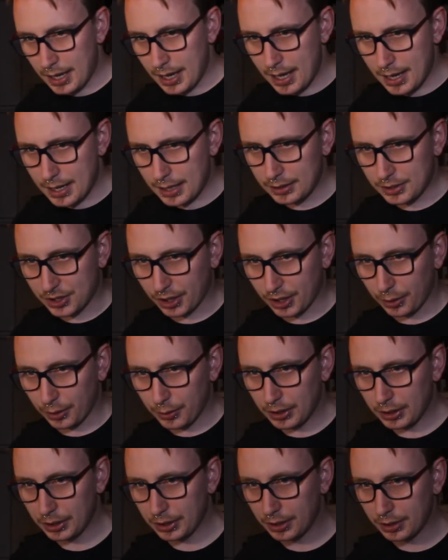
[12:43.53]
And so
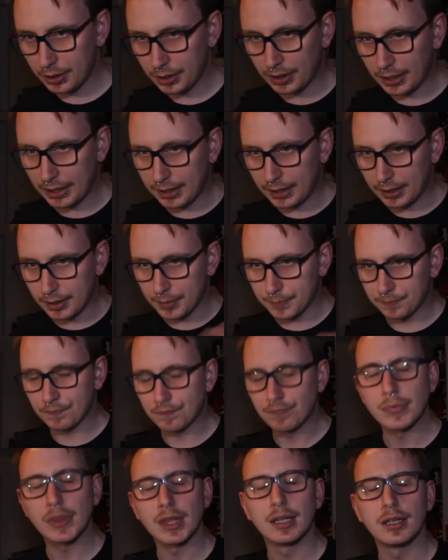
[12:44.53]
they
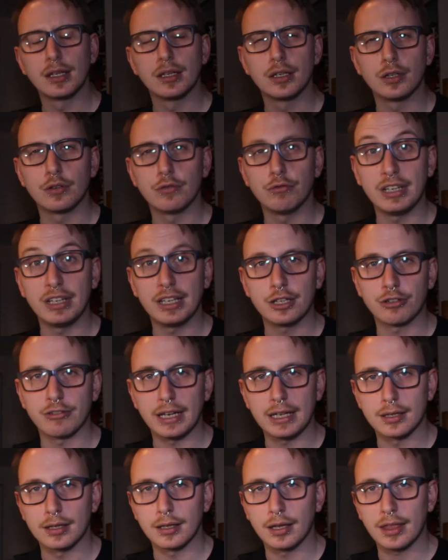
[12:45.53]
reiterate
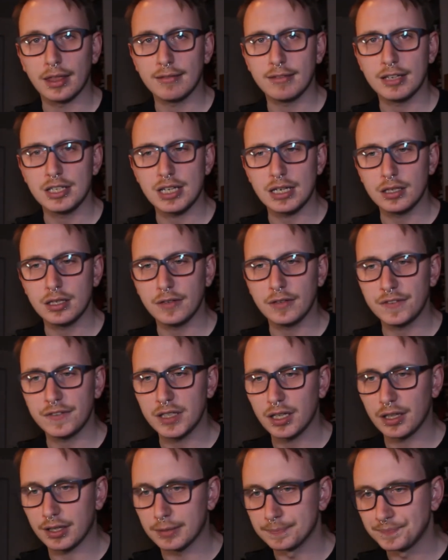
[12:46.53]
their agenda
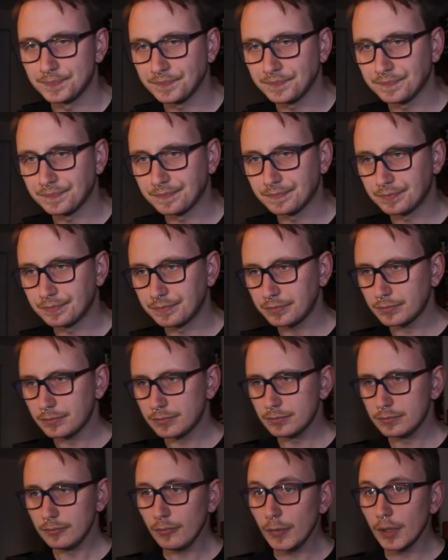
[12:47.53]
further.
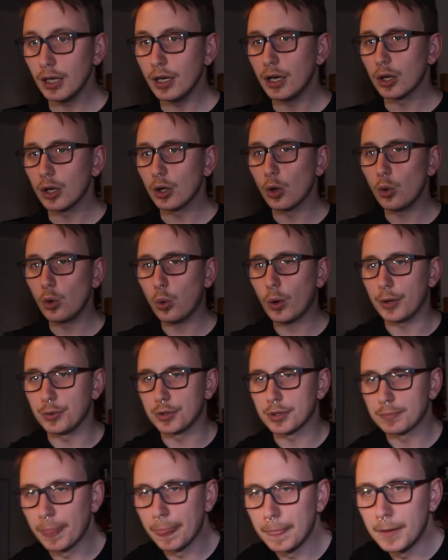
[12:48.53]
Quote,
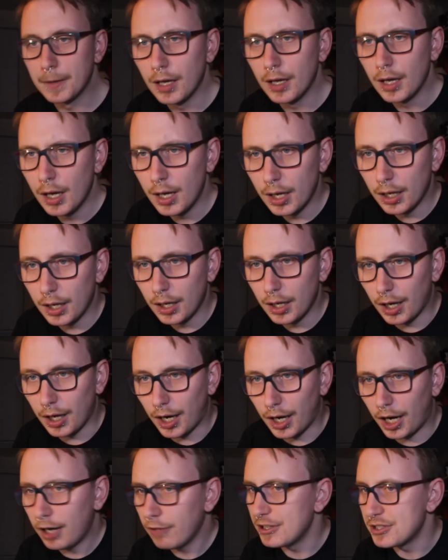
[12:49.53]

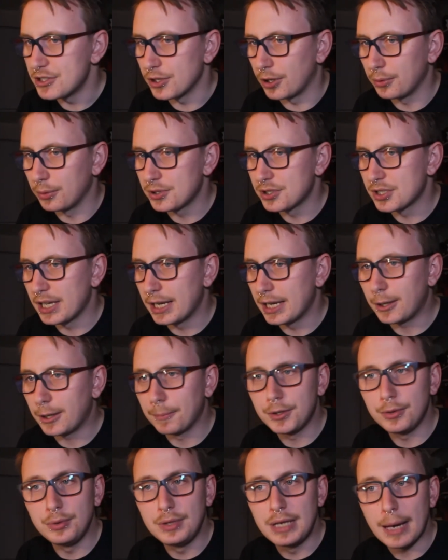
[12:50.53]
our results help
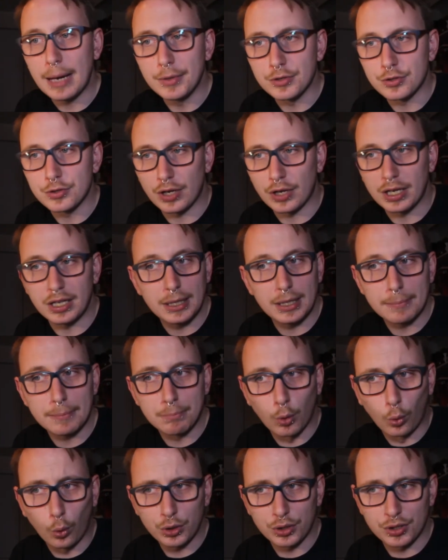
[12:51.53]
to demonstrate the
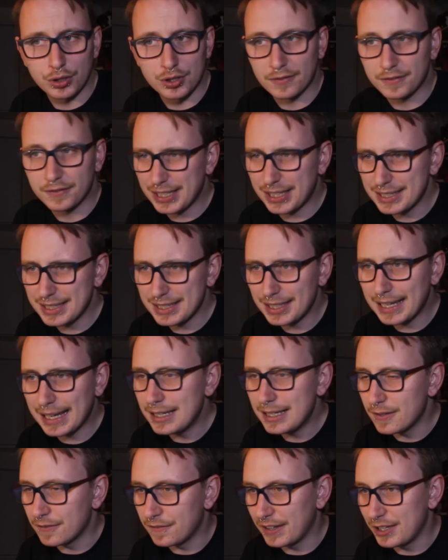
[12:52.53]
importance of testing
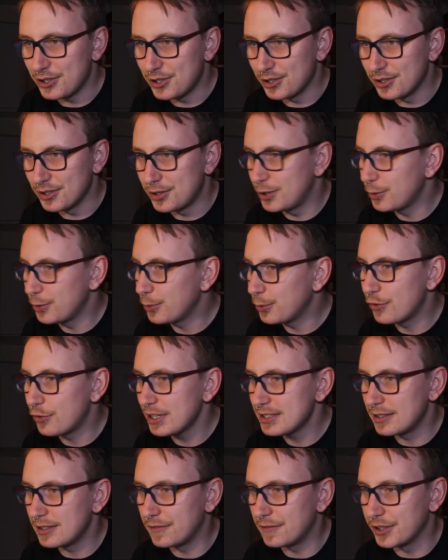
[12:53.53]
interventions to address
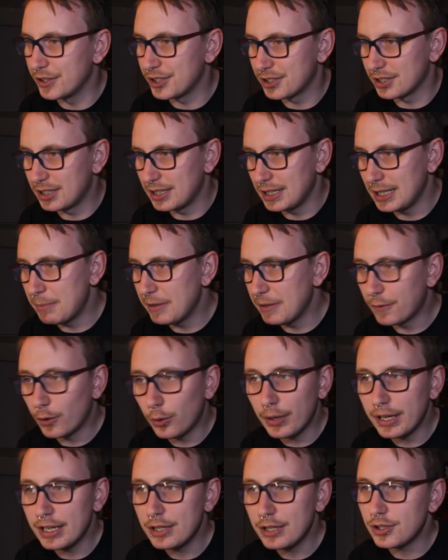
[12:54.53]
diversity before
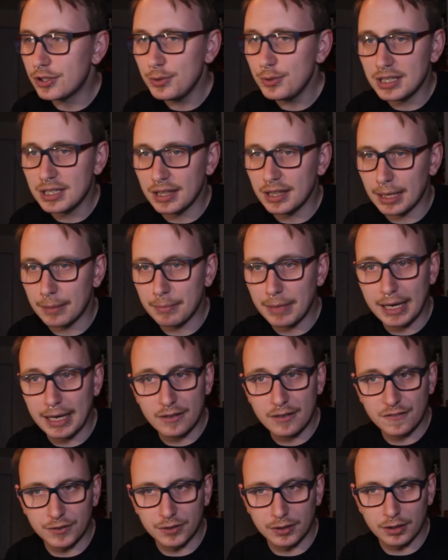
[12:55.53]
introducing them at
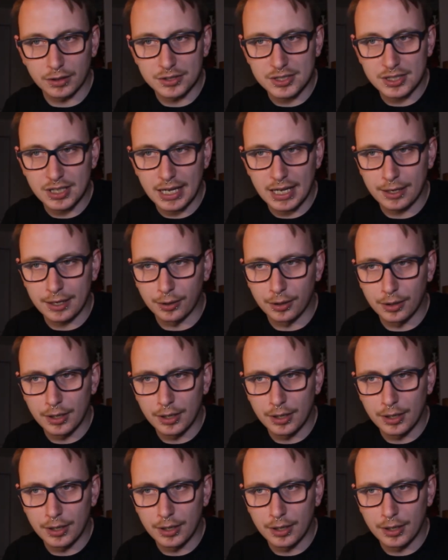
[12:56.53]
full scale.